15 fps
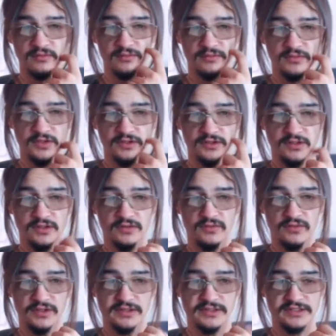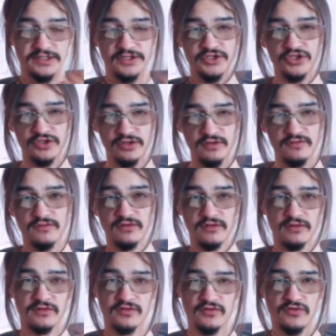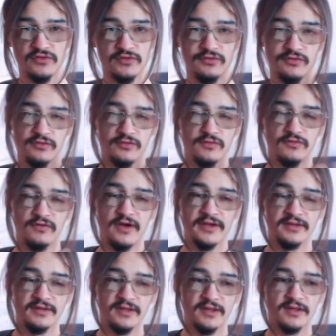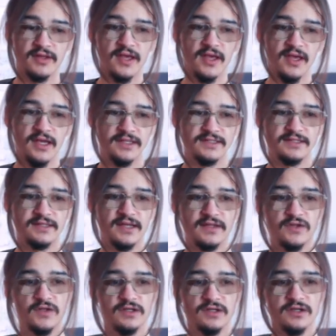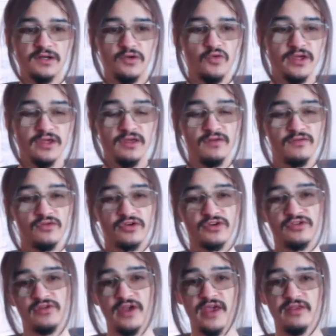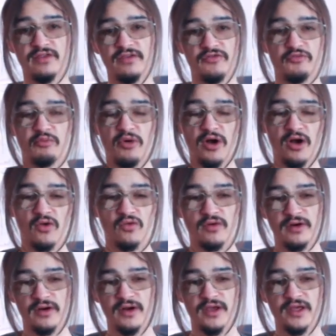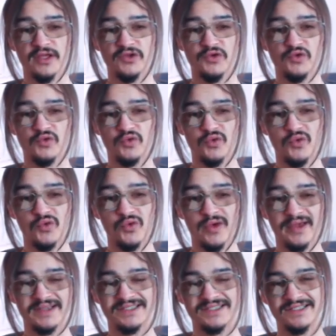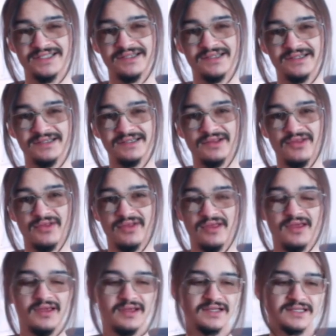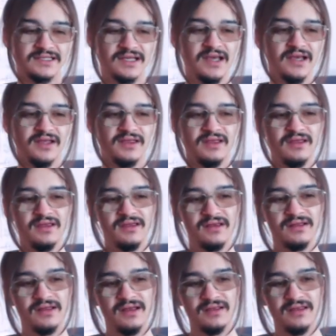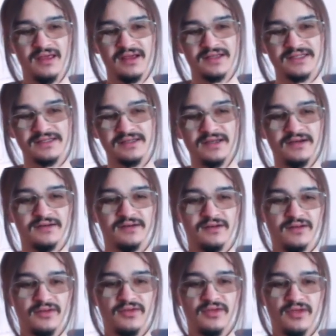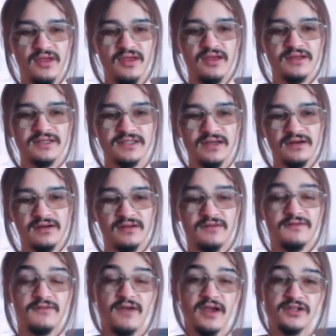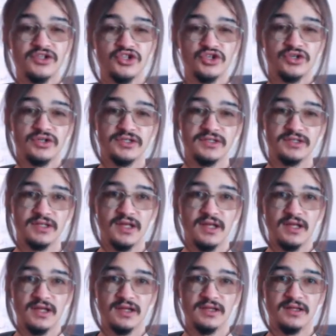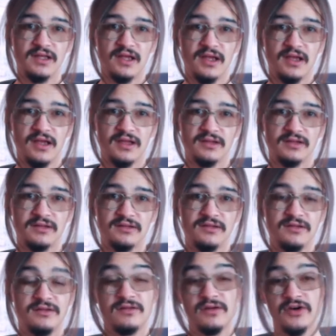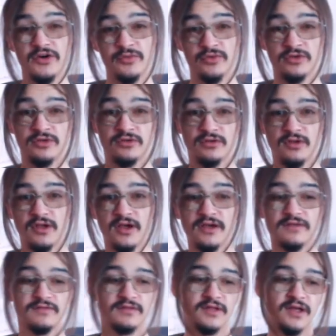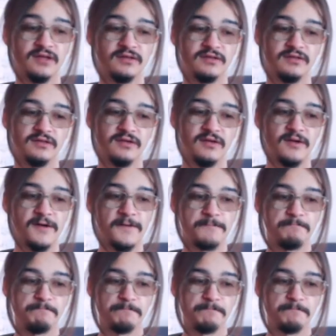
until we search enough for the truth to find it it's that uh, we give our creative power to external things, thinking that external things are the factors that determine our life, that um,